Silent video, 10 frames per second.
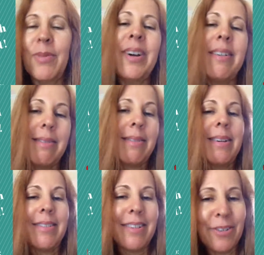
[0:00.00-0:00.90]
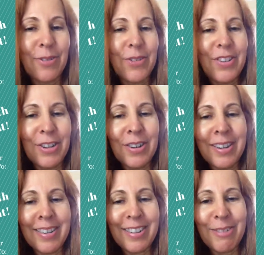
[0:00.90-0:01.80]
Well, I don't know,
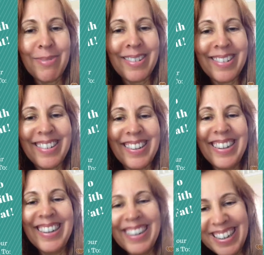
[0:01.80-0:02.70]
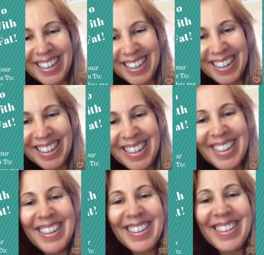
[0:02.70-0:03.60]
serious, but
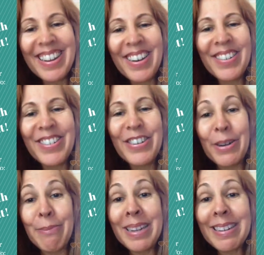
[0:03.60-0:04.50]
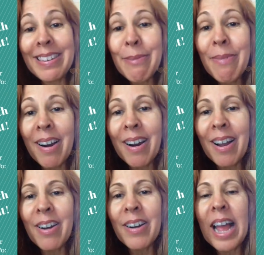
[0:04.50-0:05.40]
so join me
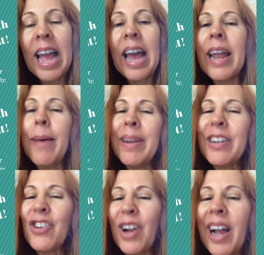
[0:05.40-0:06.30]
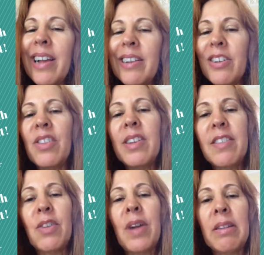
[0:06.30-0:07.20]
tomorrow. And I'm going to try and do these
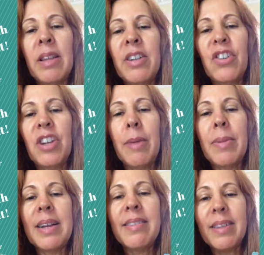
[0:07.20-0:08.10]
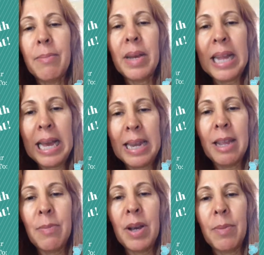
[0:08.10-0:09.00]
around lunchtime because somebody had
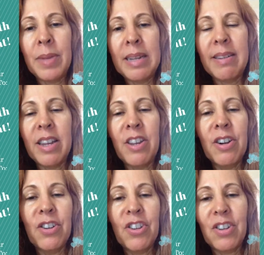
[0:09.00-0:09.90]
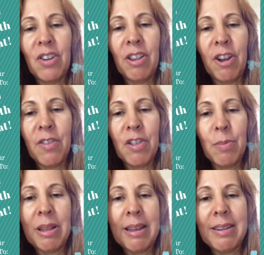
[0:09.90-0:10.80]
emailed me and said, you're just all over the
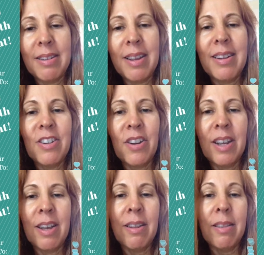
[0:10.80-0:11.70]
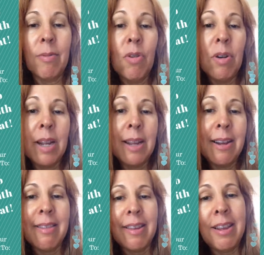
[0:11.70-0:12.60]
place, like doing it in the morning,
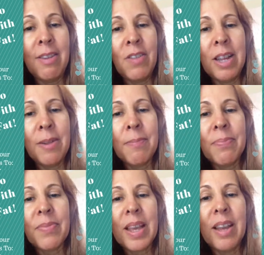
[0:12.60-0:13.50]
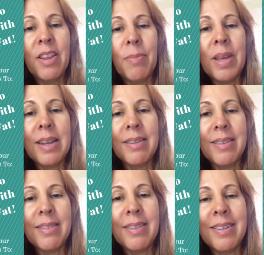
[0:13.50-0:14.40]
in the evening. Can you be
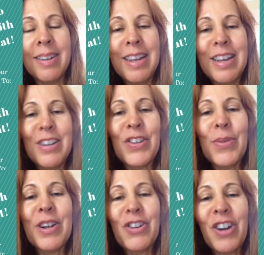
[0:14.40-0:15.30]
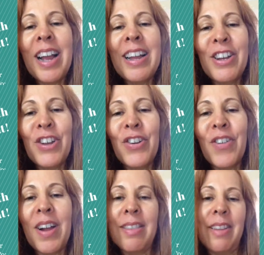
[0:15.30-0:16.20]
consistent? So I'm going to try and do it
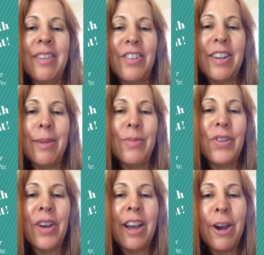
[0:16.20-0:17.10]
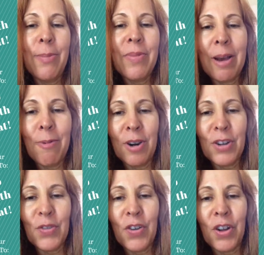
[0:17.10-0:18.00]
around lunchtime. So I hope that
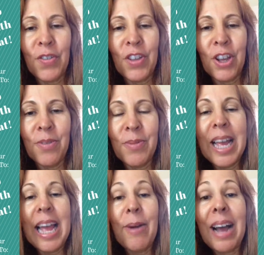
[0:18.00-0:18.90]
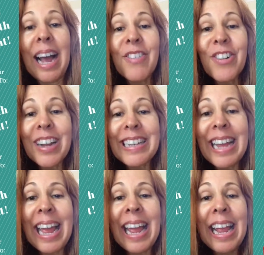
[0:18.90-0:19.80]
works for all of you. Well, have a great
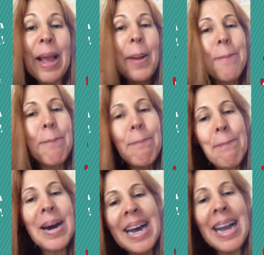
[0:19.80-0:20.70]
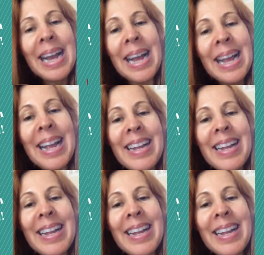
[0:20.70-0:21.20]
day. Bye.